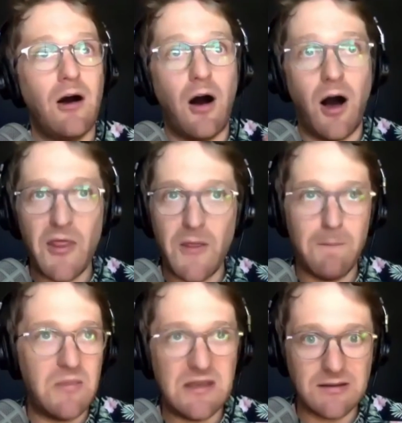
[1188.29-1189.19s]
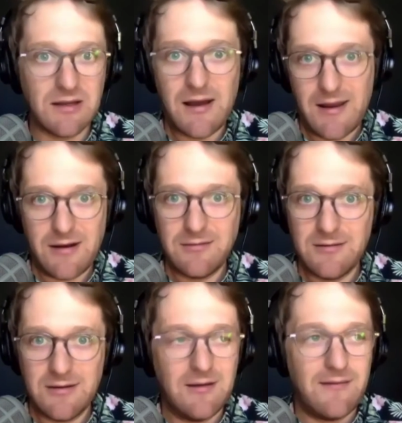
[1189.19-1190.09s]
on the bean line,
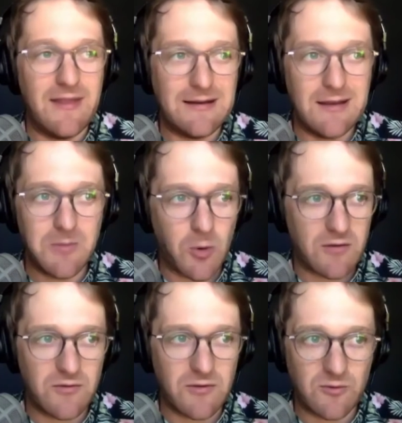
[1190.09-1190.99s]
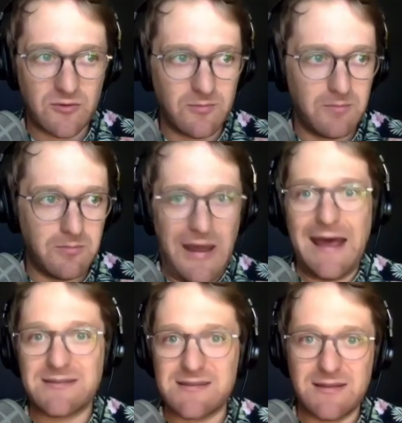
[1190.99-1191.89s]
they need more of those
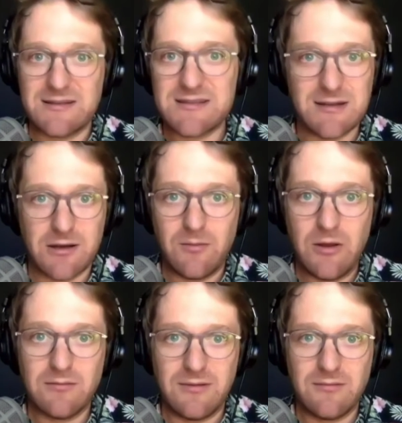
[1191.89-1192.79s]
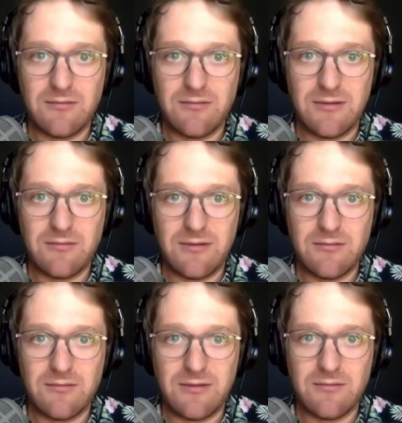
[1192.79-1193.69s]
bags that they stick them in, like the tiny
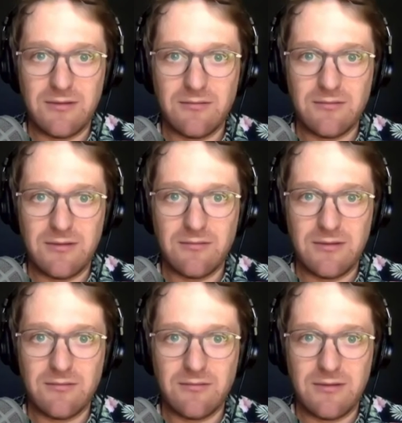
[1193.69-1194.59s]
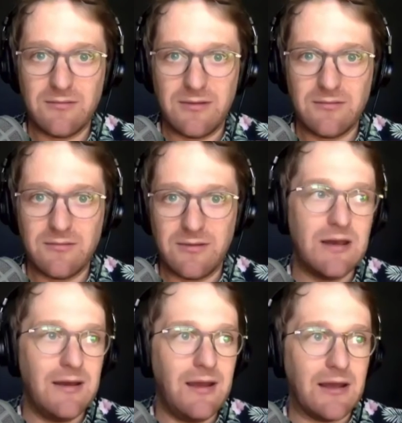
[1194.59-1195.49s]
1 pound bags with logos.
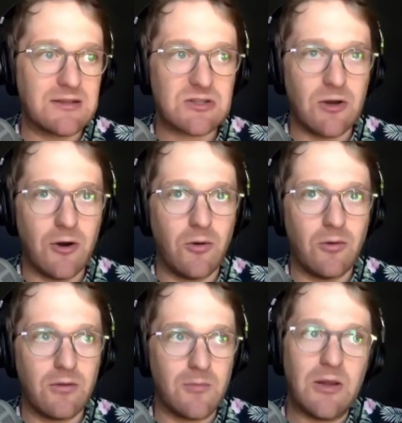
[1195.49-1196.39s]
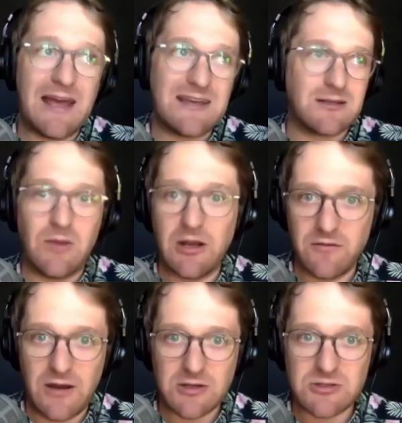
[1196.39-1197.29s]
And so the
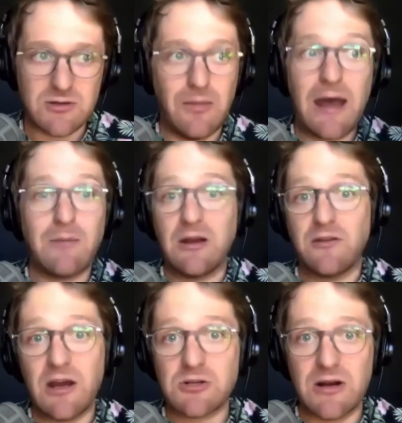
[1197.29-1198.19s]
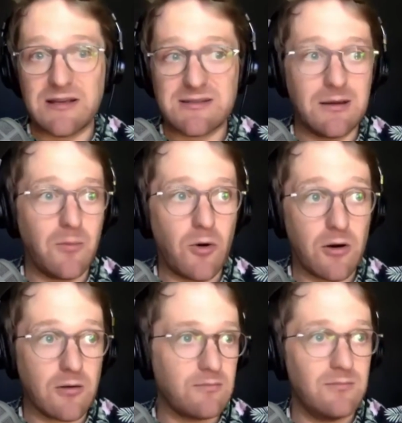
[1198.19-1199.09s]
bag manufacturer has to get
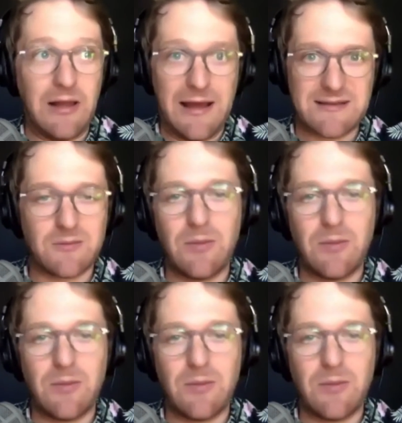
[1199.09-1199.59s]
more plastic